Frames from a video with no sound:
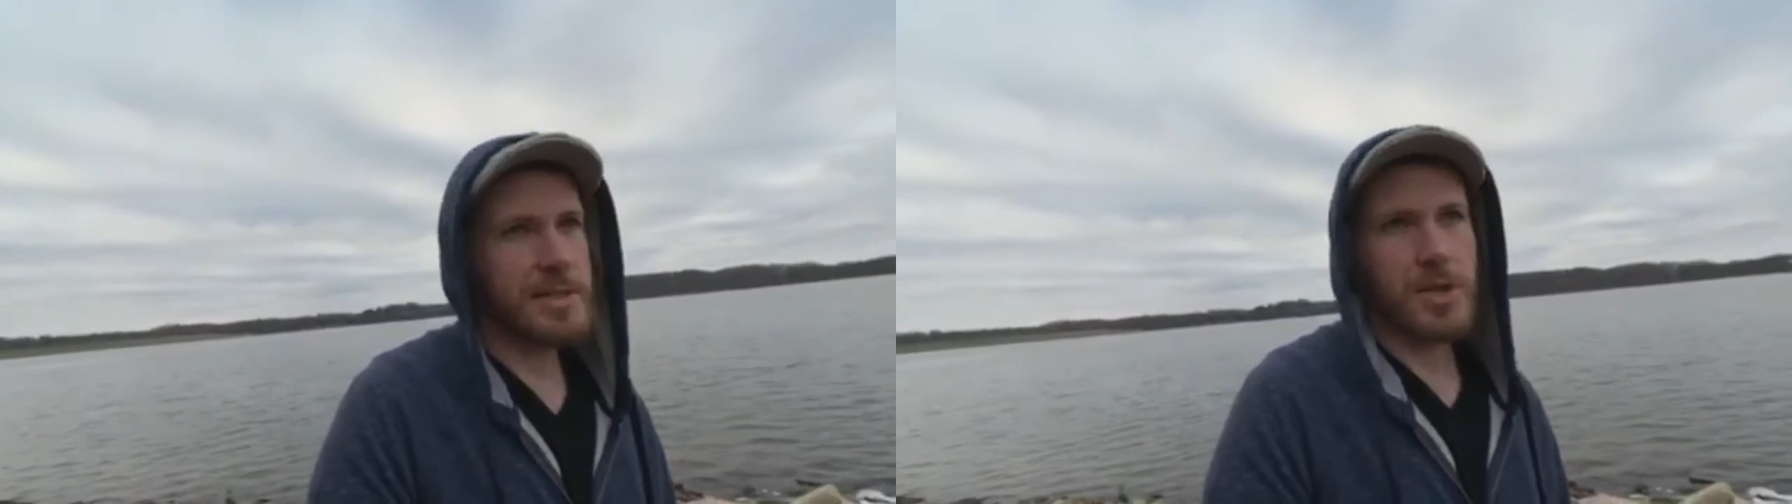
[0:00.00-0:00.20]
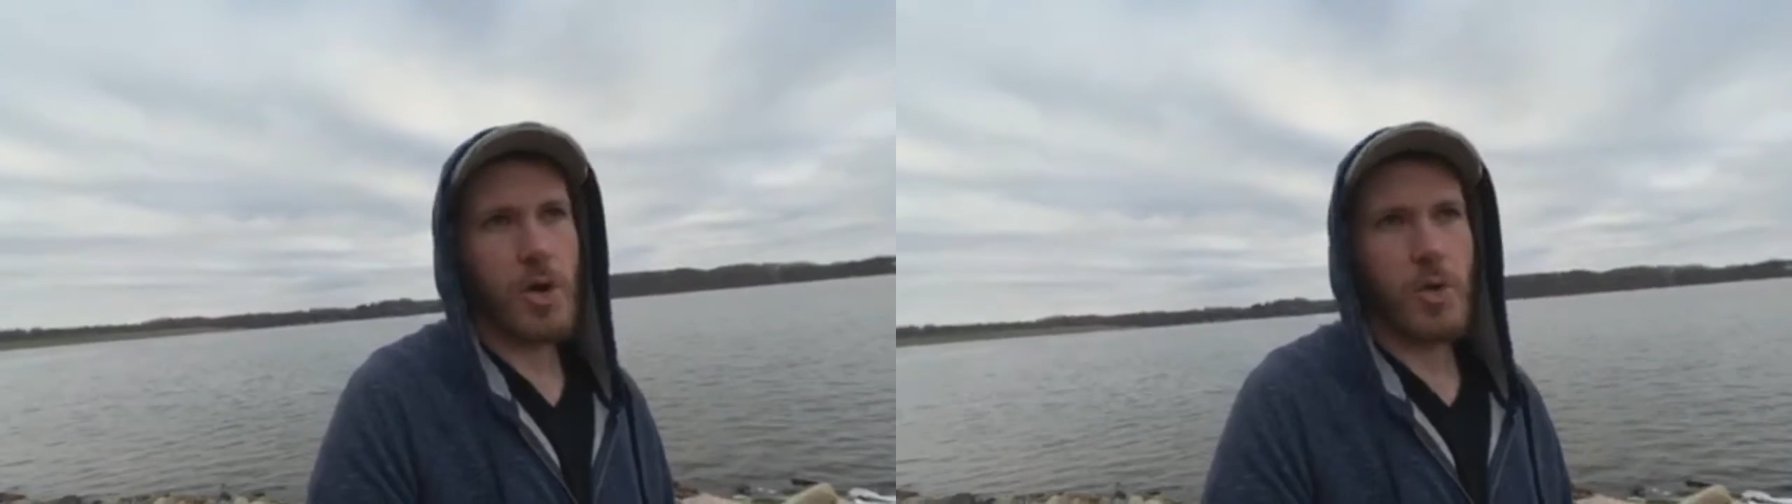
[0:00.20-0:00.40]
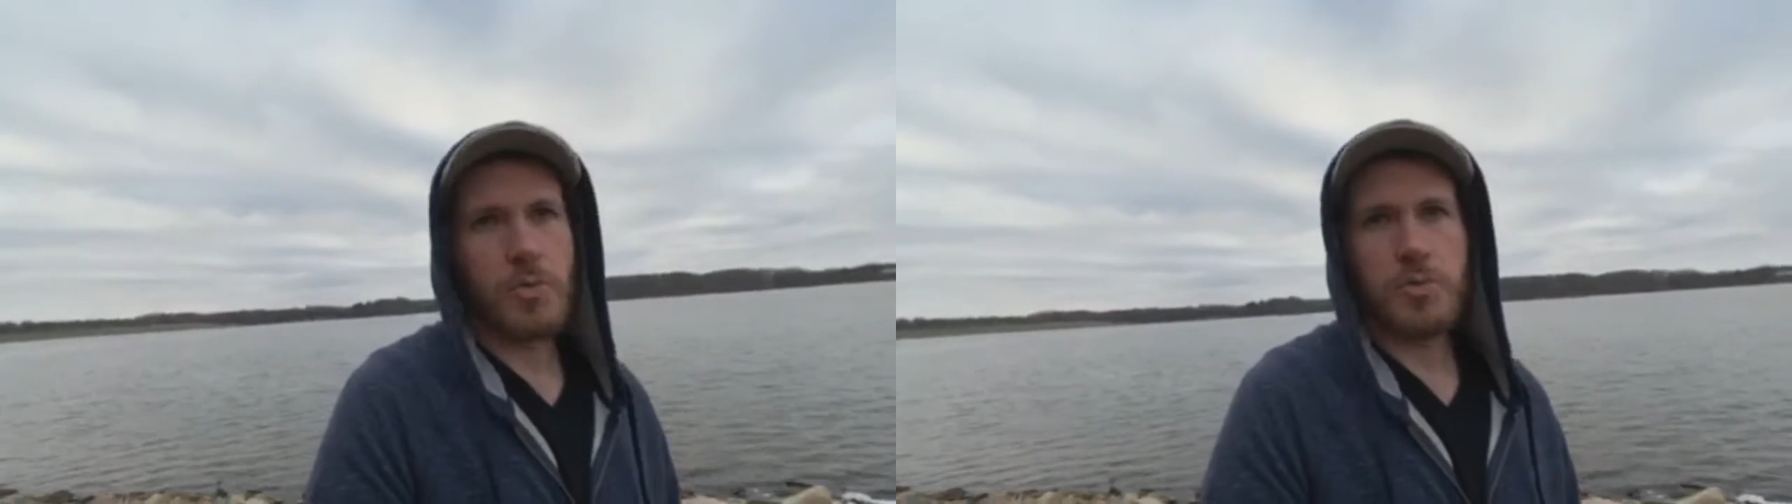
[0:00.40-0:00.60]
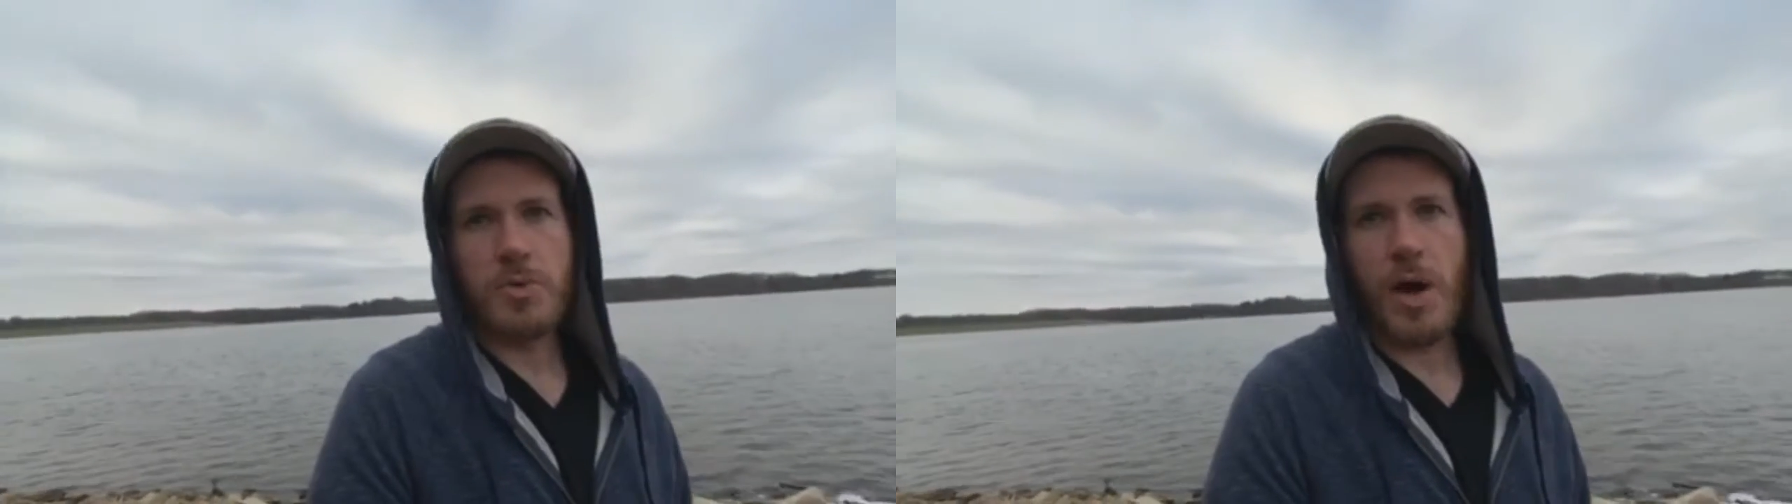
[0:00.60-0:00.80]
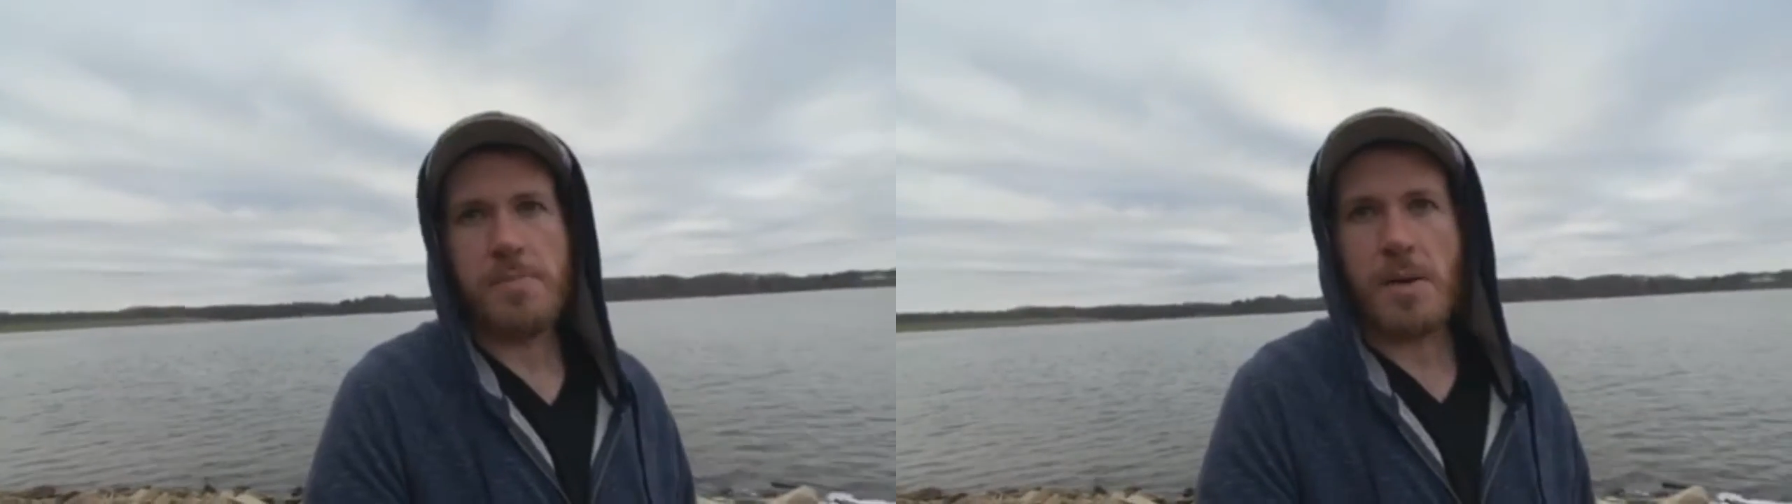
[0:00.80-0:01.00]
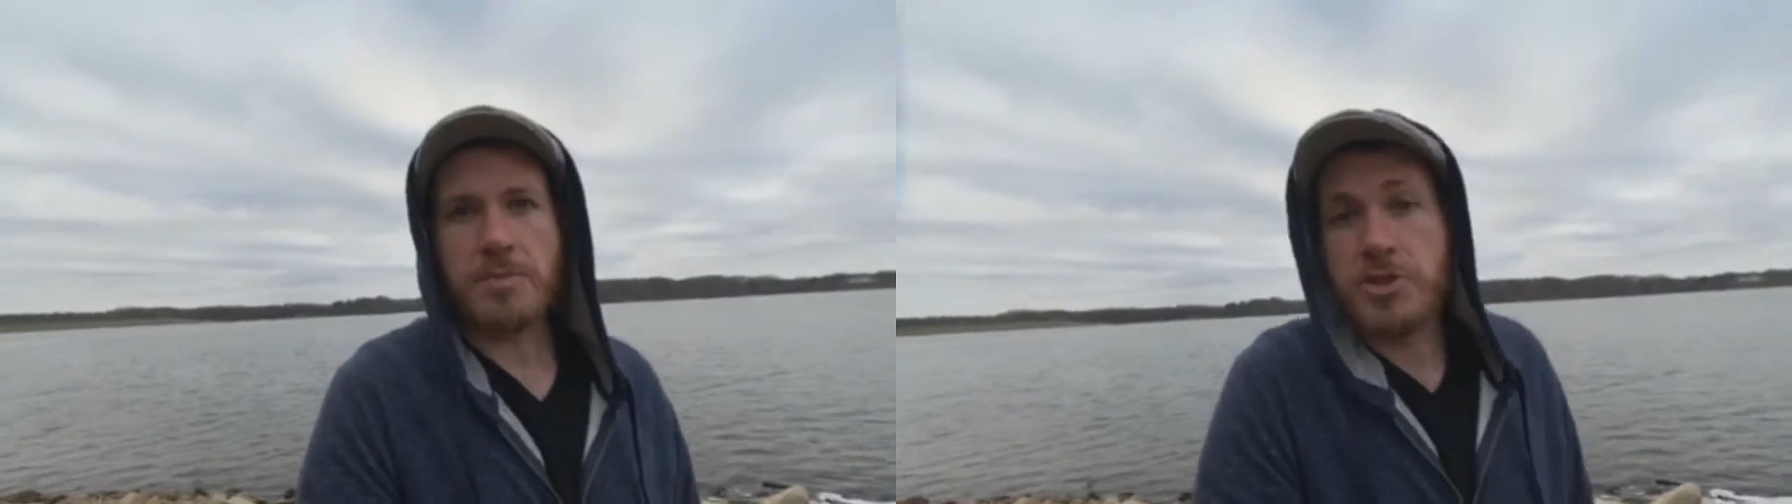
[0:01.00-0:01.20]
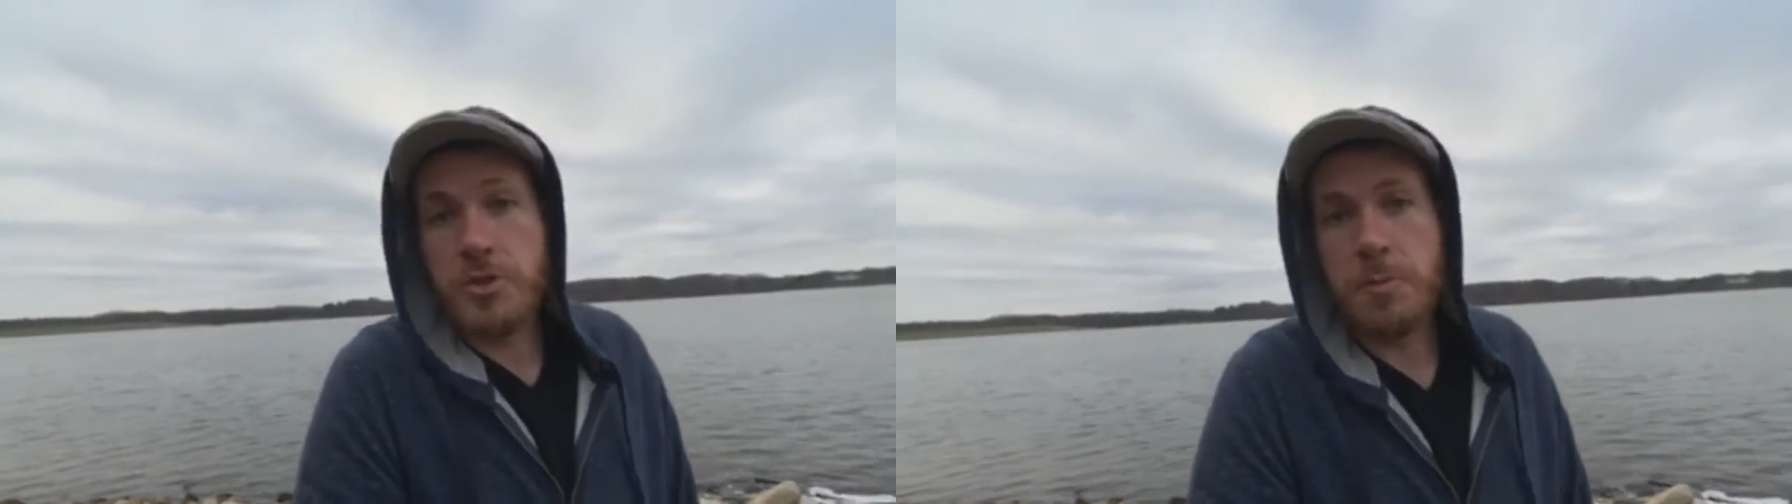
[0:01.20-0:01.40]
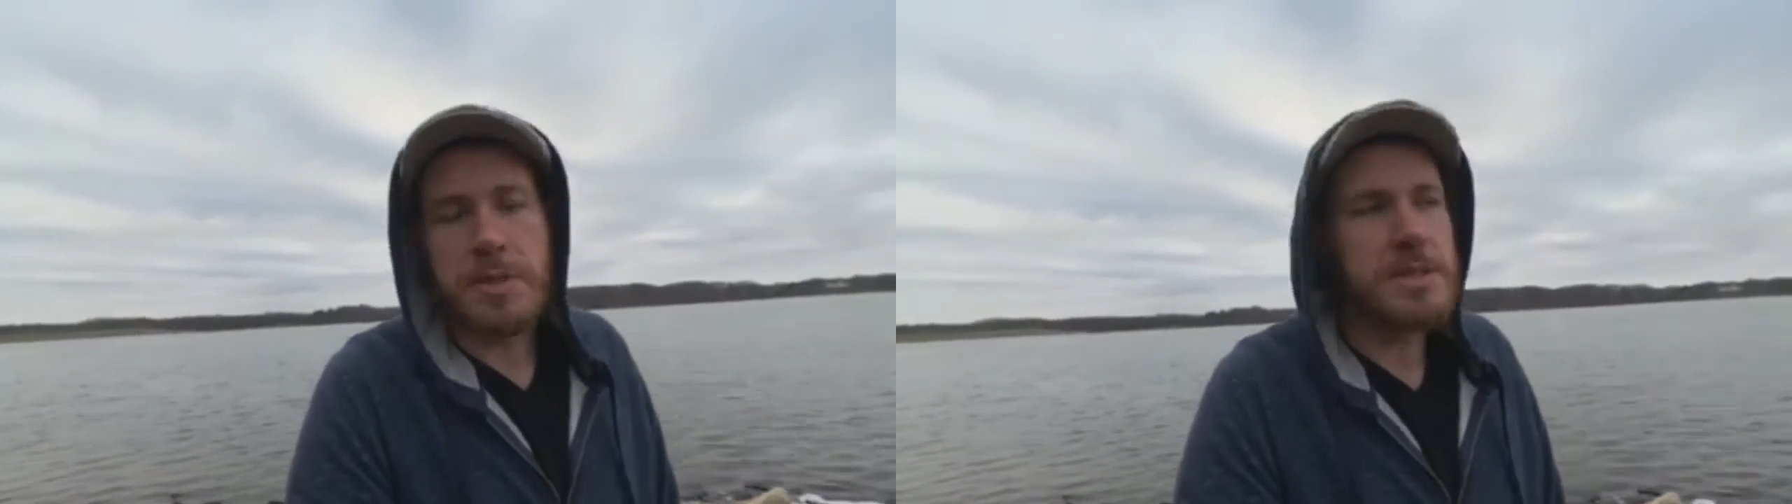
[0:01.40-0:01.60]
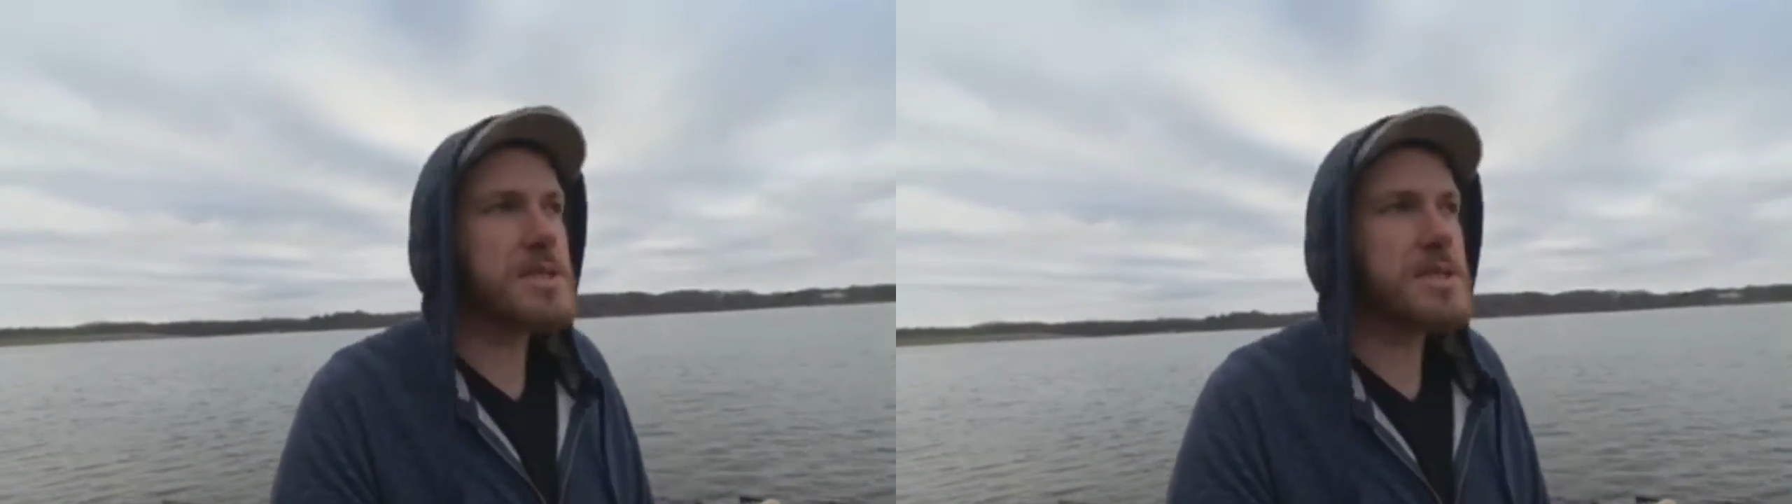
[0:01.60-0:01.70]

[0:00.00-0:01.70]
I'm stupid.